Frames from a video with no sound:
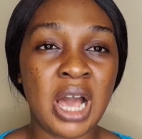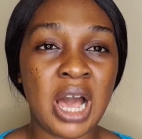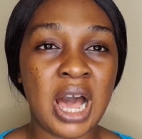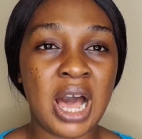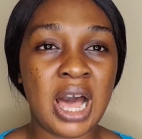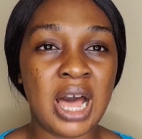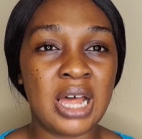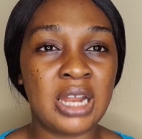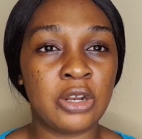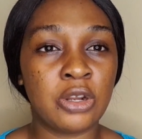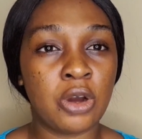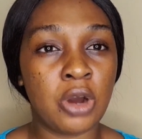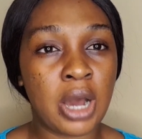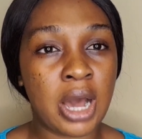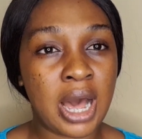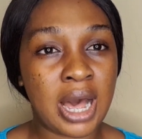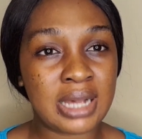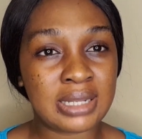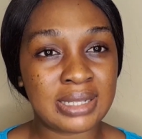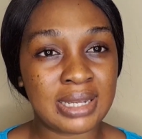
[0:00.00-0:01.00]
And
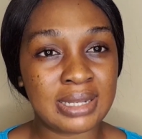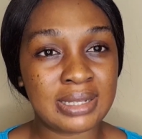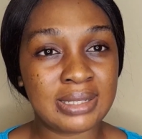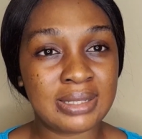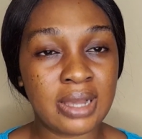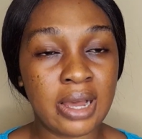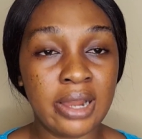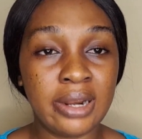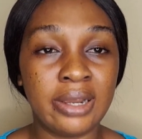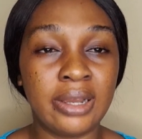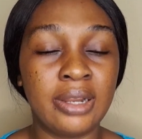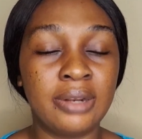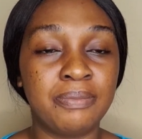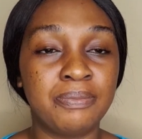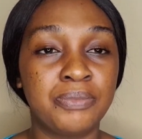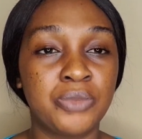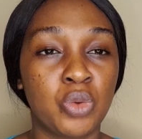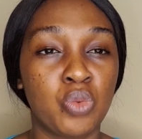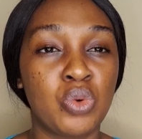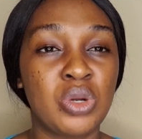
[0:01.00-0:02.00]
as I started
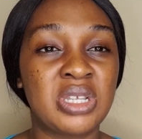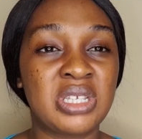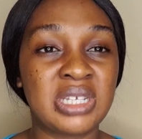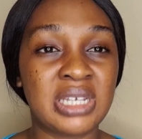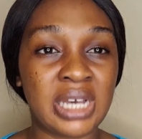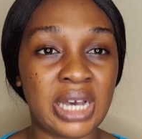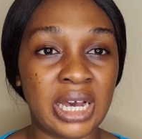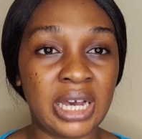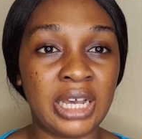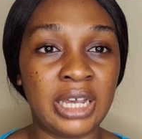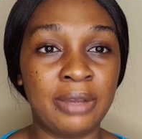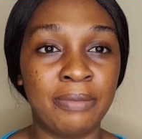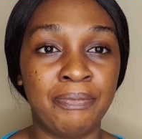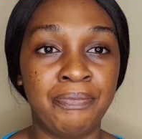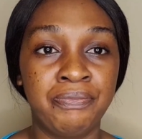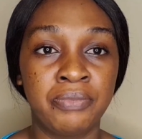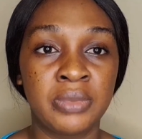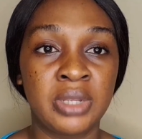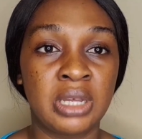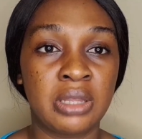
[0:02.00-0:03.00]
with
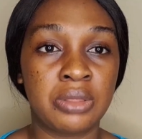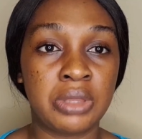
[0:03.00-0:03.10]
time,